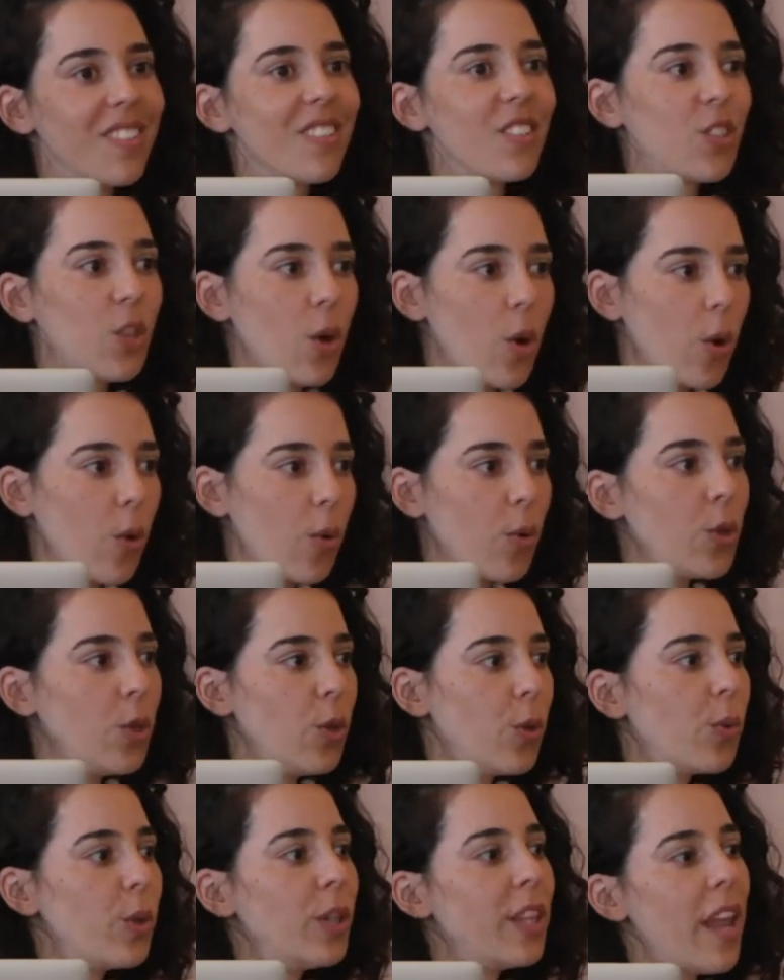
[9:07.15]
So
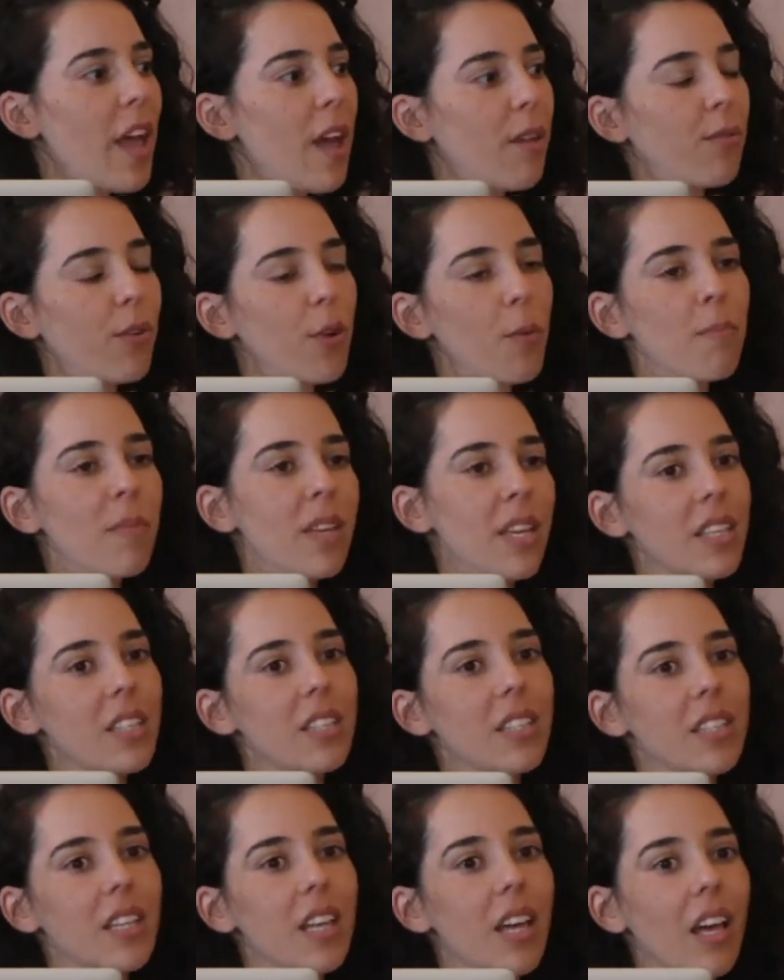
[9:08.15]
you will never miss
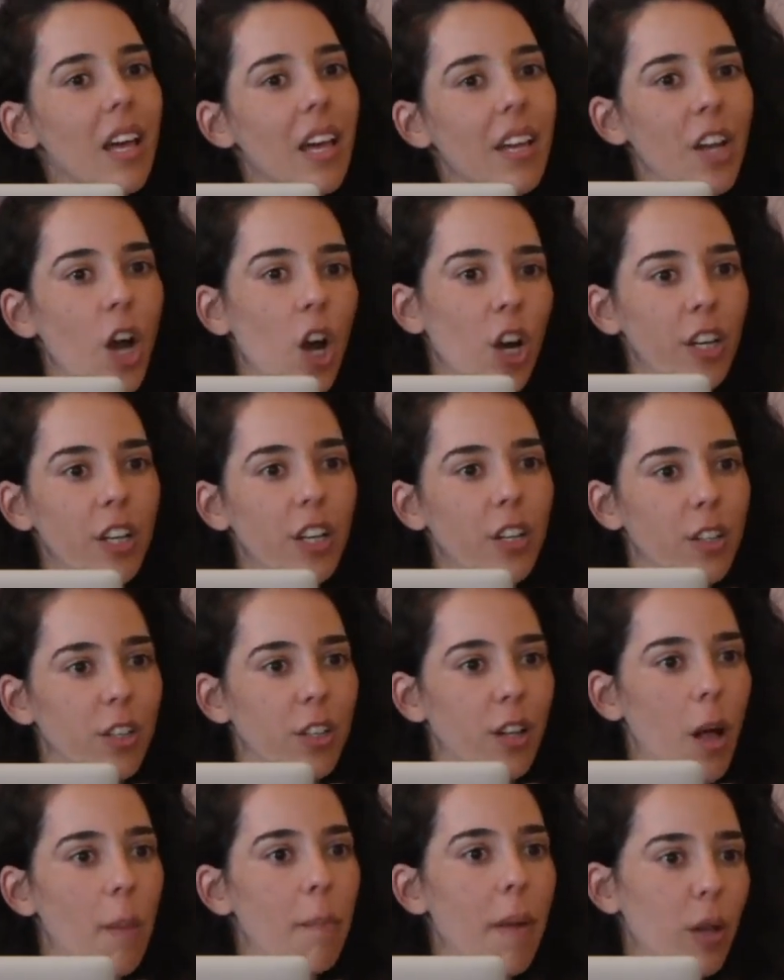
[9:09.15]
an
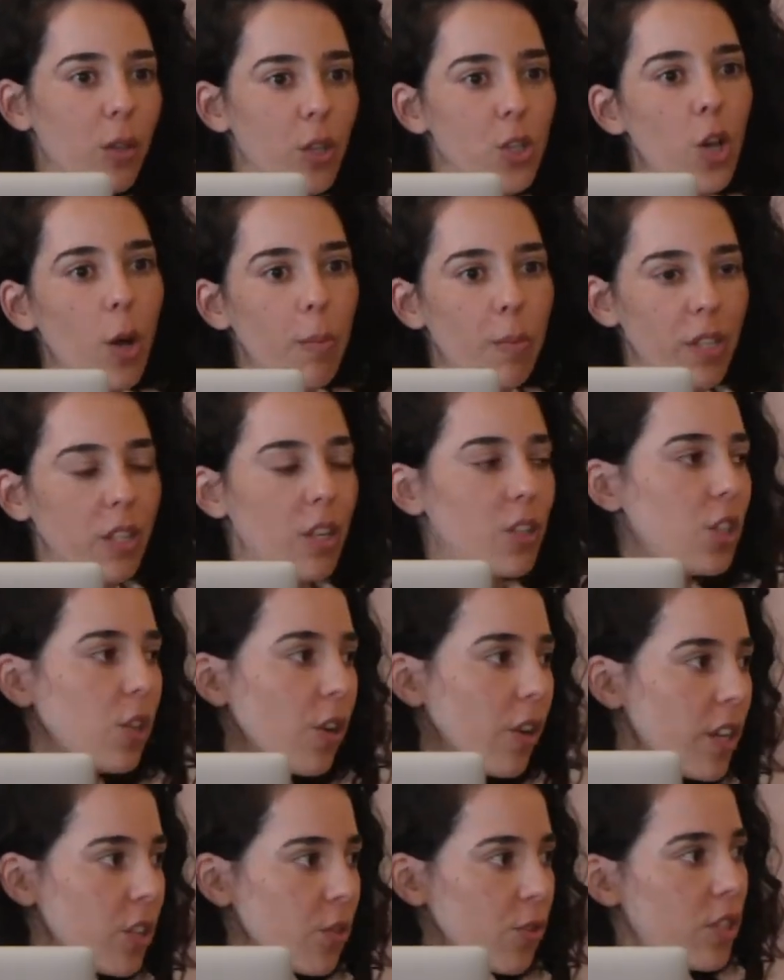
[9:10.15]
article about a topic that
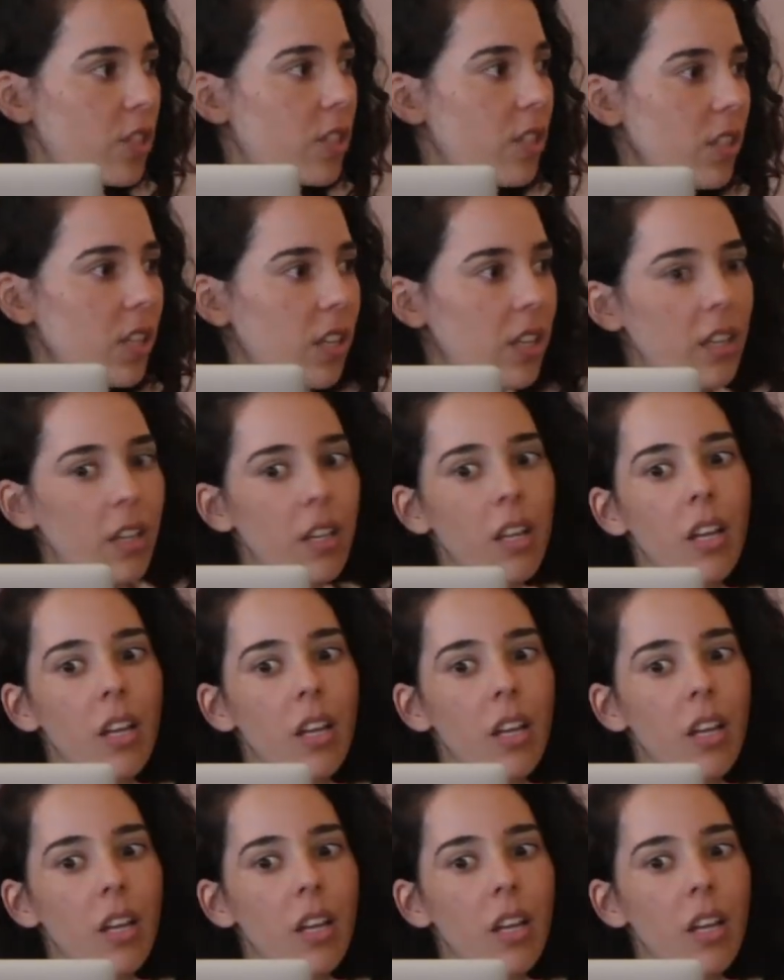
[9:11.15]
you're interested in.